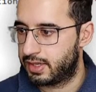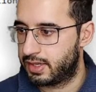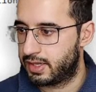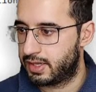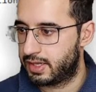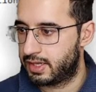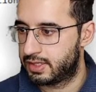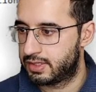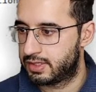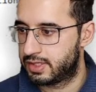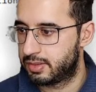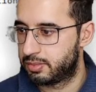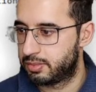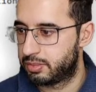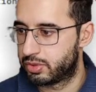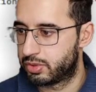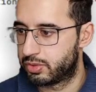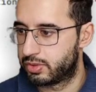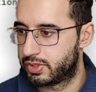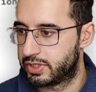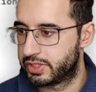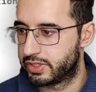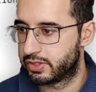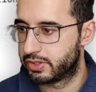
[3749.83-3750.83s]
simple
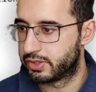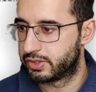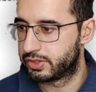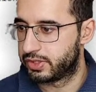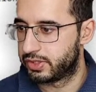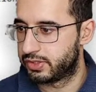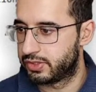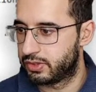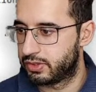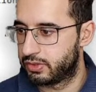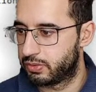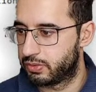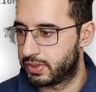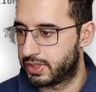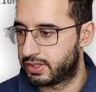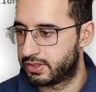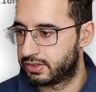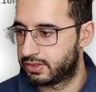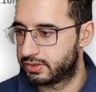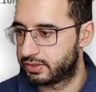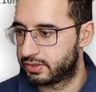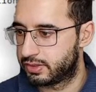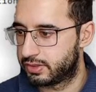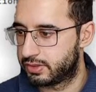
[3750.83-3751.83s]
resources as well,
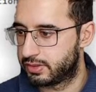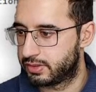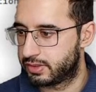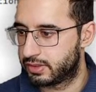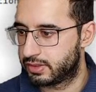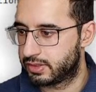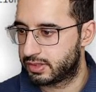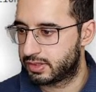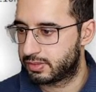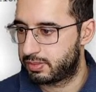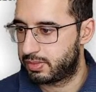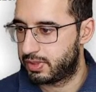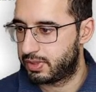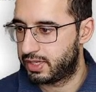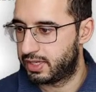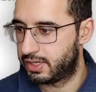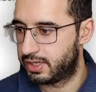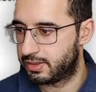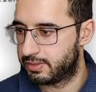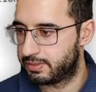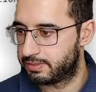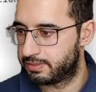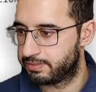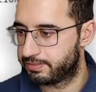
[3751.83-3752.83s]
split
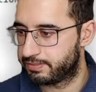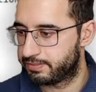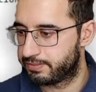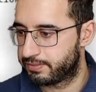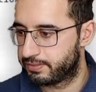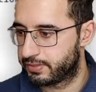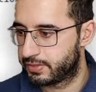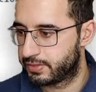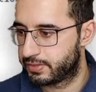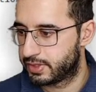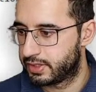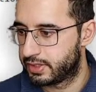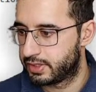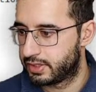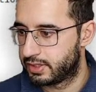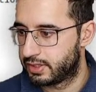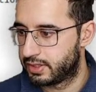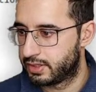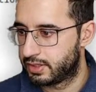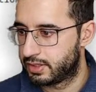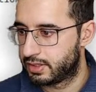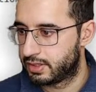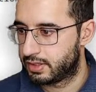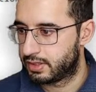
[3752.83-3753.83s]
up.
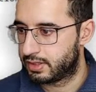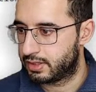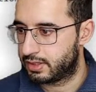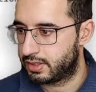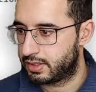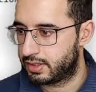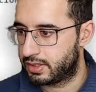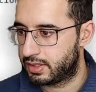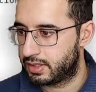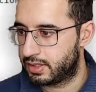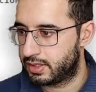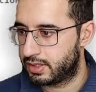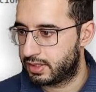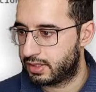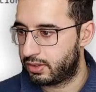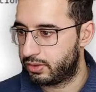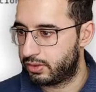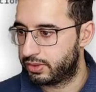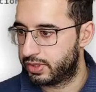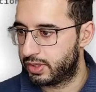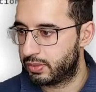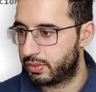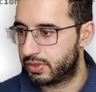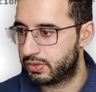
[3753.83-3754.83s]
Oh,
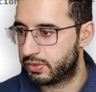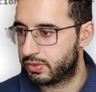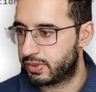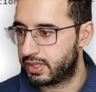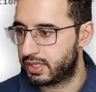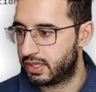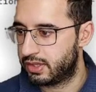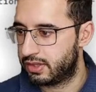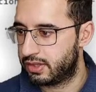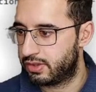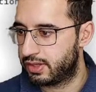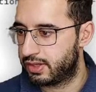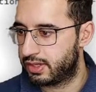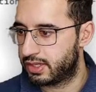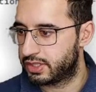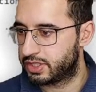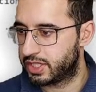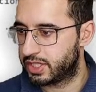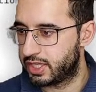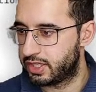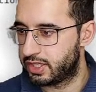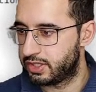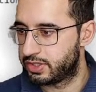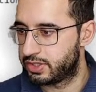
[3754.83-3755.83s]
there was one other thing I
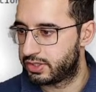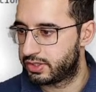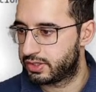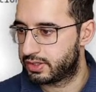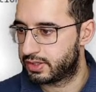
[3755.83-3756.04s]
changed.